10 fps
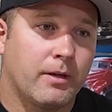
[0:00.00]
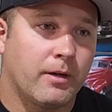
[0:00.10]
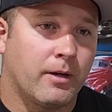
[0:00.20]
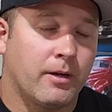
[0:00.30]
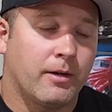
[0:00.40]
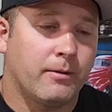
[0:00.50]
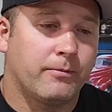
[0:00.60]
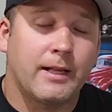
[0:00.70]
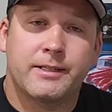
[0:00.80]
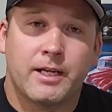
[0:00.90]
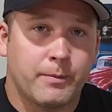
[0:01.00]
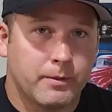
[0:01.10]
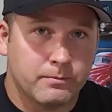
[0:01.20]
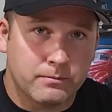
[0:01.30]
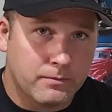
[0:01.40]
flat
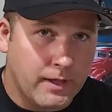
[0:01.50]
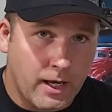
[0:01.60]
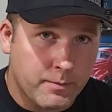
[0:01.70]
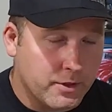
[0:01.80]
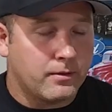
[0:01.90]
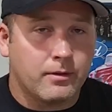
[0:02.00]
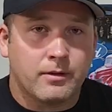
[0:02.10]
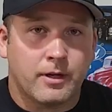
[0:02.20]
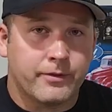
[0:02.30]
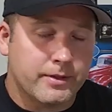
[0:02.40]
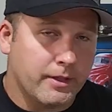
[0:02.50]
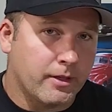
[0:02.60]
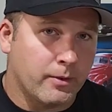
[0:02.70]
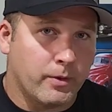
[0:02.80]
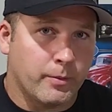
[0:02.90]
tappet cams, obviously you're
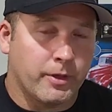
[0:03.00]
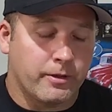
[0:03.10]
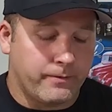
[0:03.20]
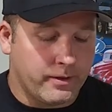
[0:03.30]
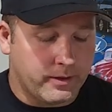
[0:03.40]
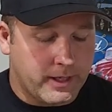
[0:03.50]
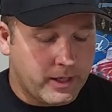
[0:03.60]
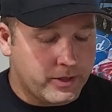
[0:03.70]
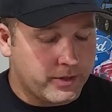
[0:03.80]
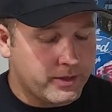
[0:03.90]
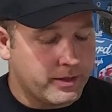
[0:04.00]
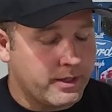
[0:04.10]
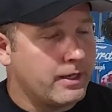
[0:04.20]
going to want to bring your feeler gauges.